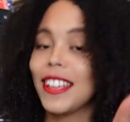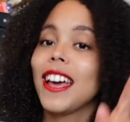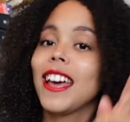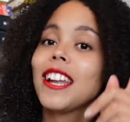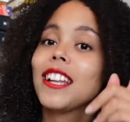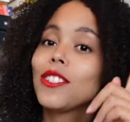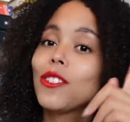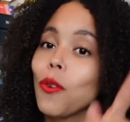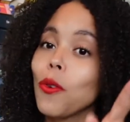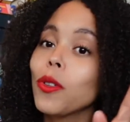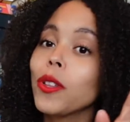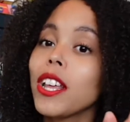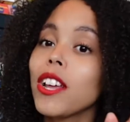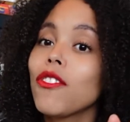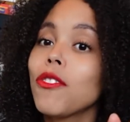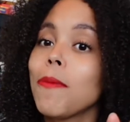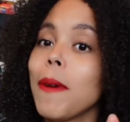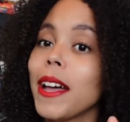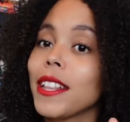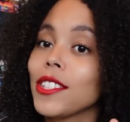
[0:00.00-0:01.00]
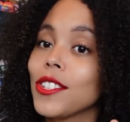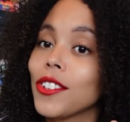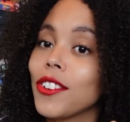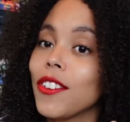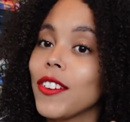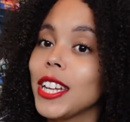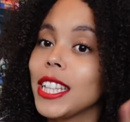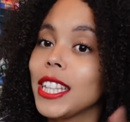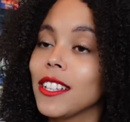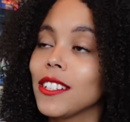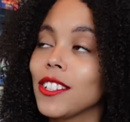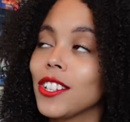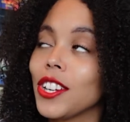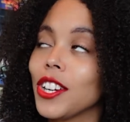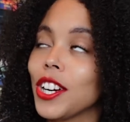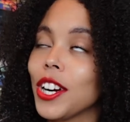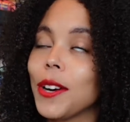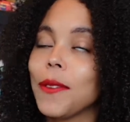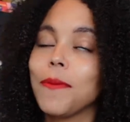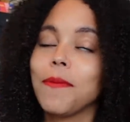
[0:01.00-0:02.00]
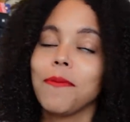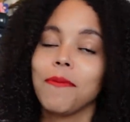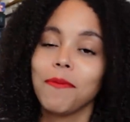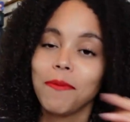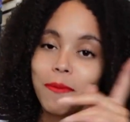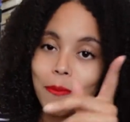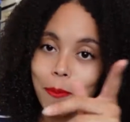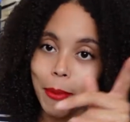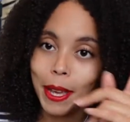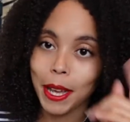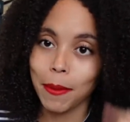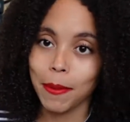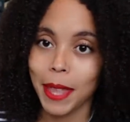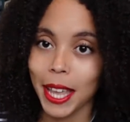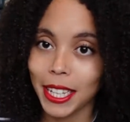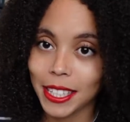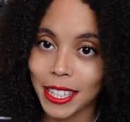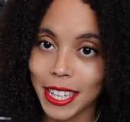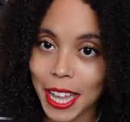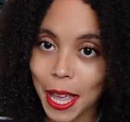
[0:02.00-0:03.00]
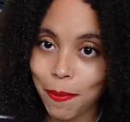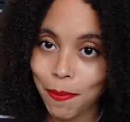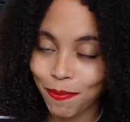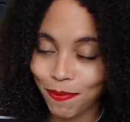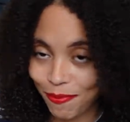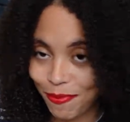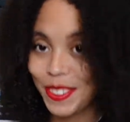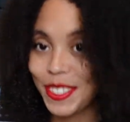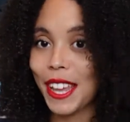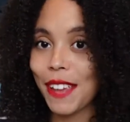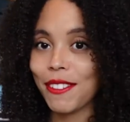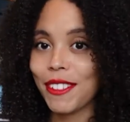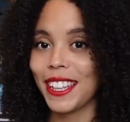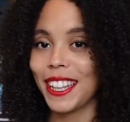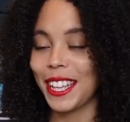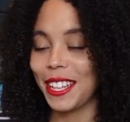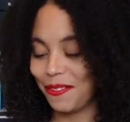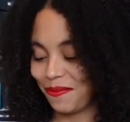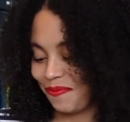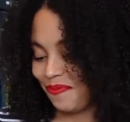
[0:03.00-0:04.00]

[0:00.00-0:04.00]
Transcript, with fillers: and it's the only romance you're going to read this year, pick up The Hating Game, definitely.